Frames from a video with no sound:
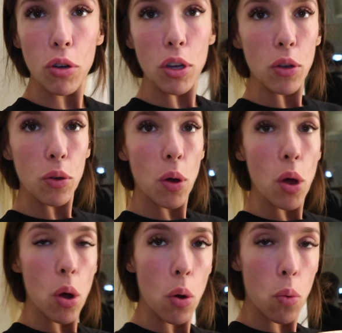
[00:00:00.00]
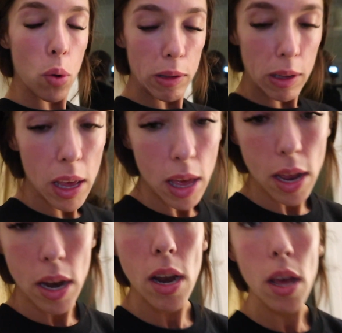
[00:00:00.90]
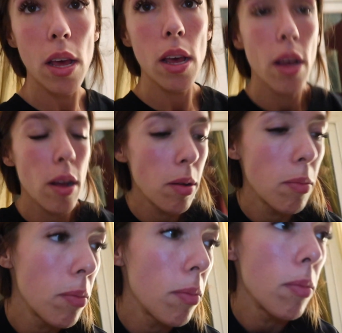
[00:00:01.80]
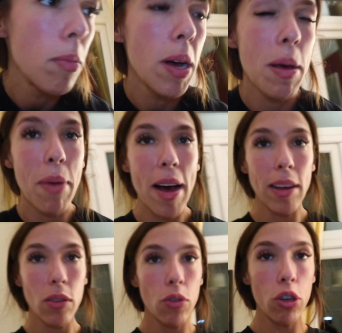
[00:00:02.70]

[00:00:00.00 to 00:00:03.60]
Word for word: you what's in my bags for